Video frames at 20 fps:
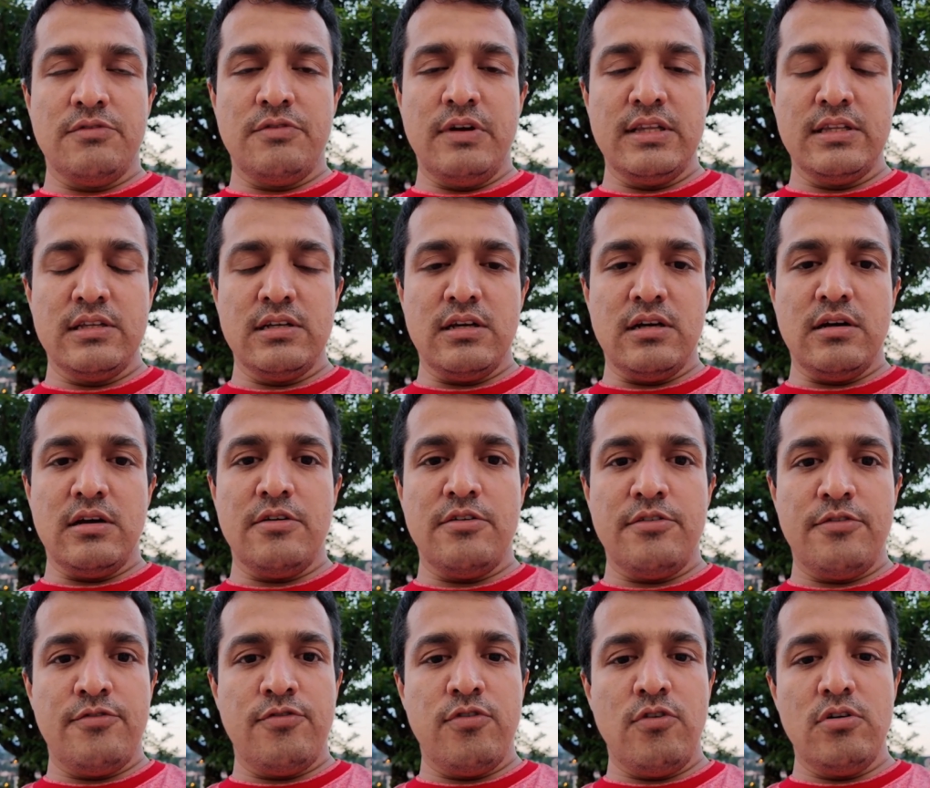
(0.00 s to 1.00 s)
when the
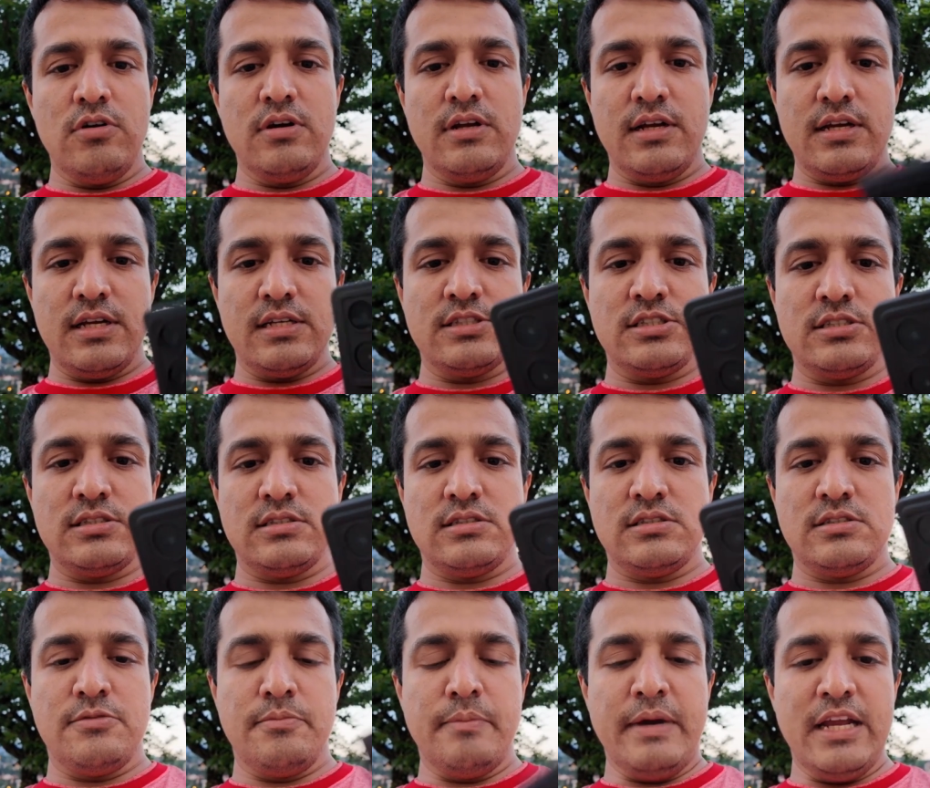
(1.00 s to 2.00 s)
phone is
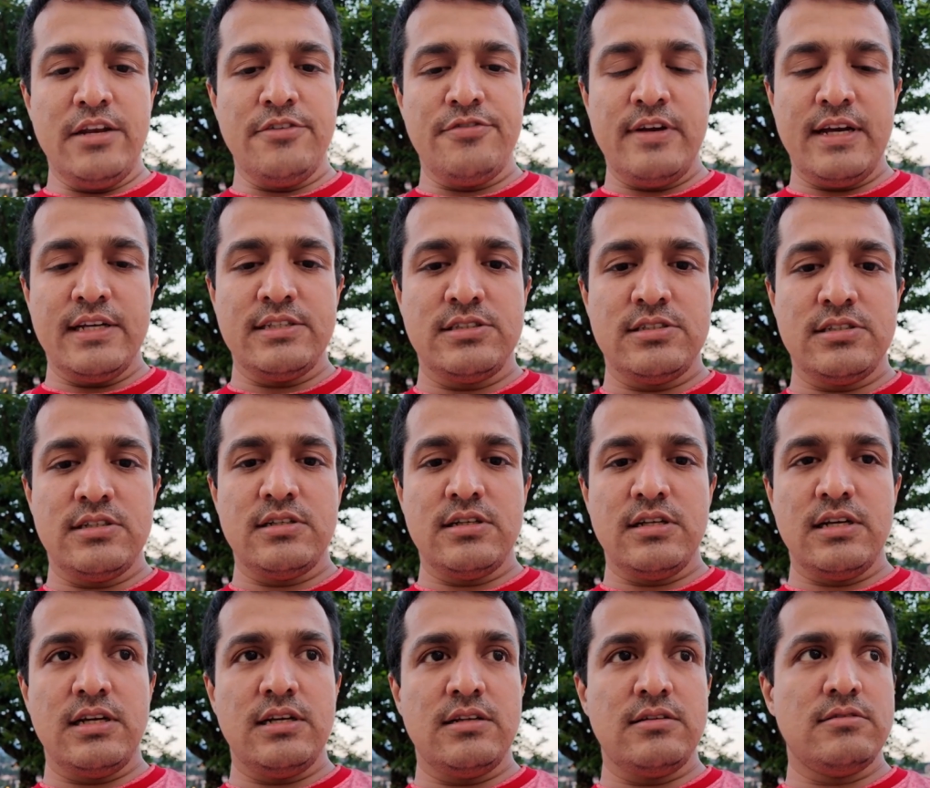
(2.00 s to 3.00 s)
manufactured
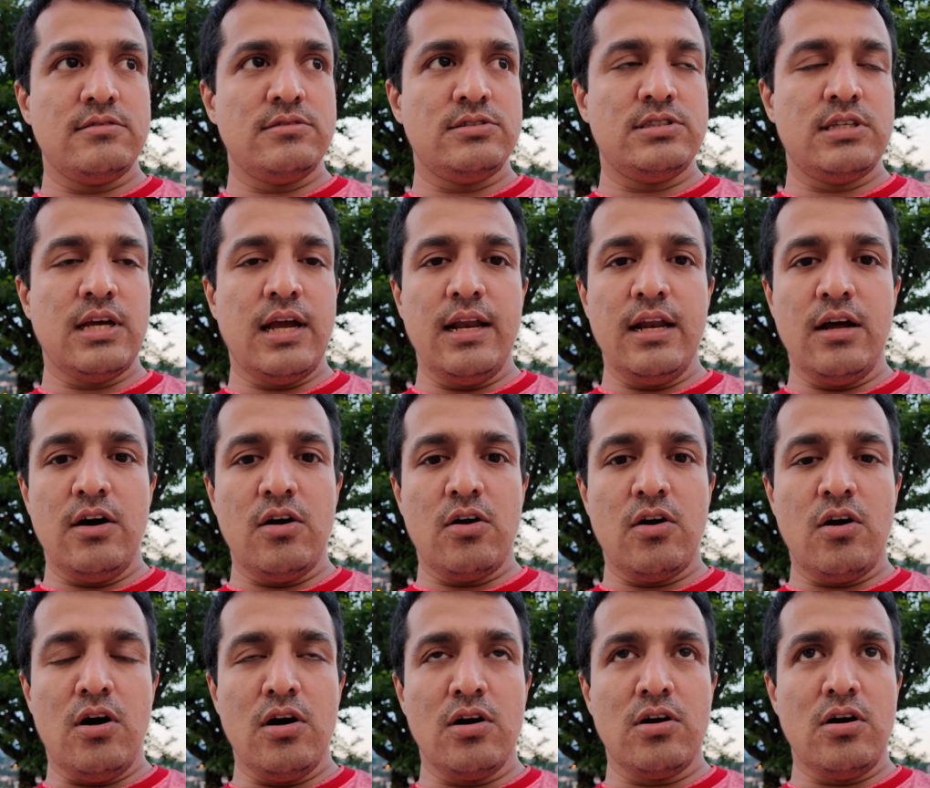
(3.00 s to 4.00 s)
in China or
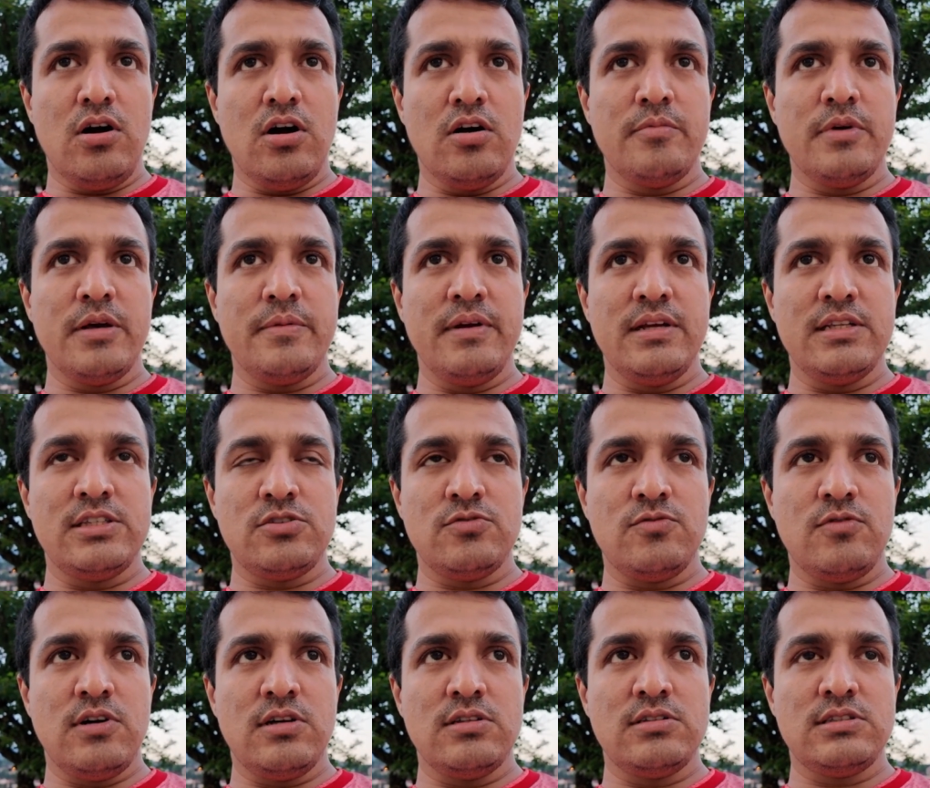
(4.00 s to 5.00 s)
Hong Kong, maybe it's
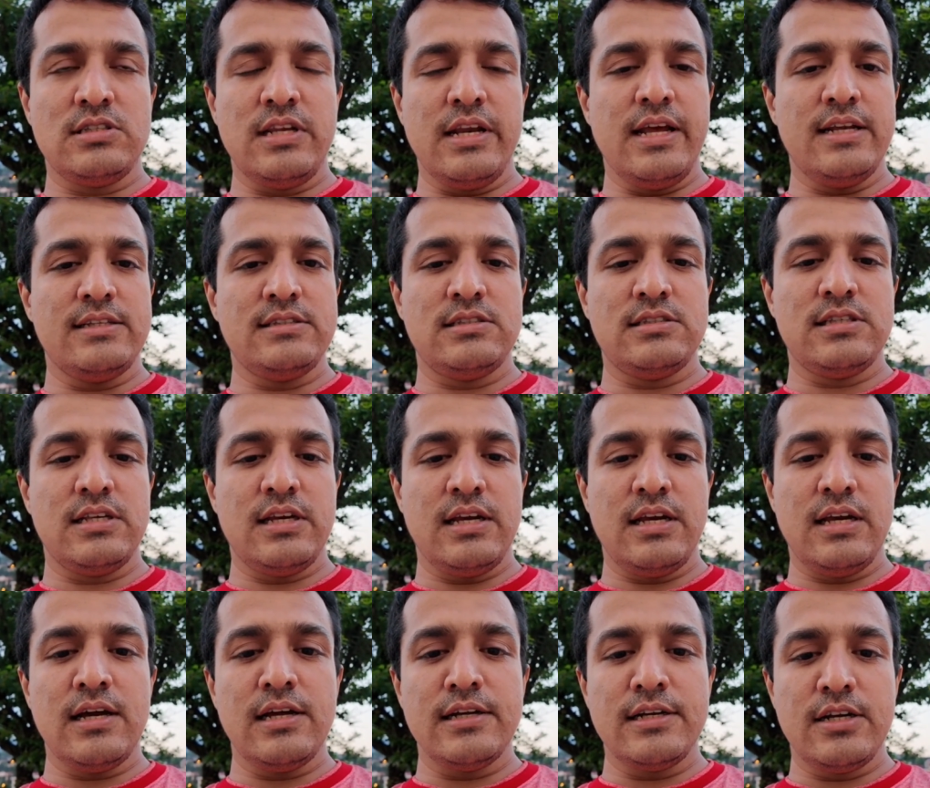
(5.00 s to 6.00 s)
worth, let's
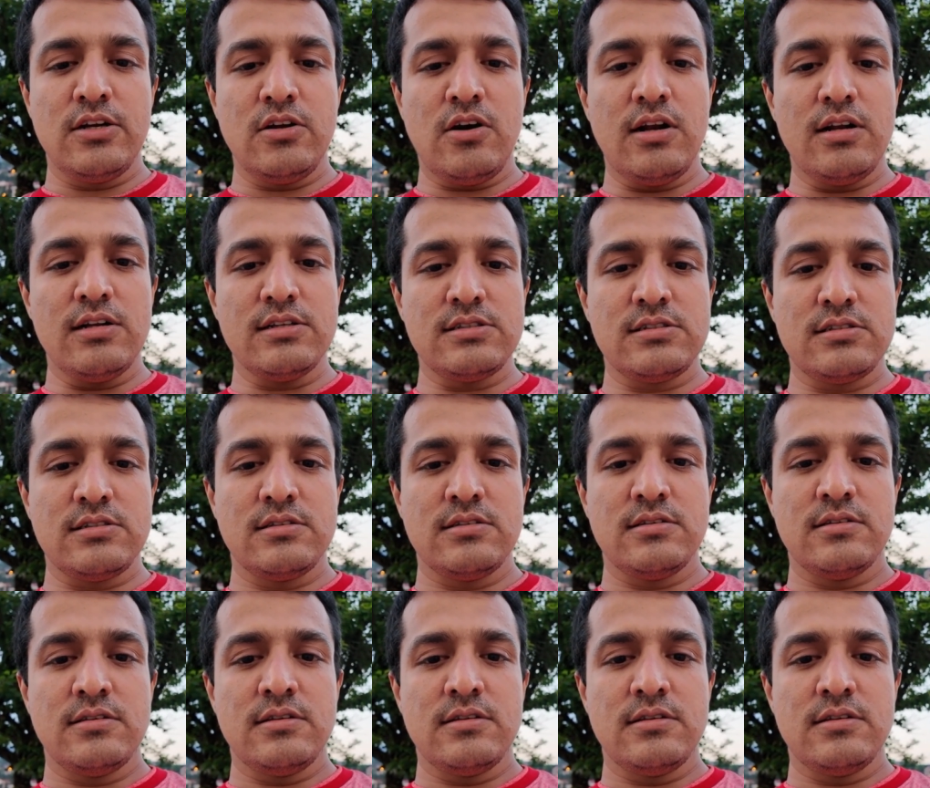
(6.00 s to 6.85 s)
say, $100.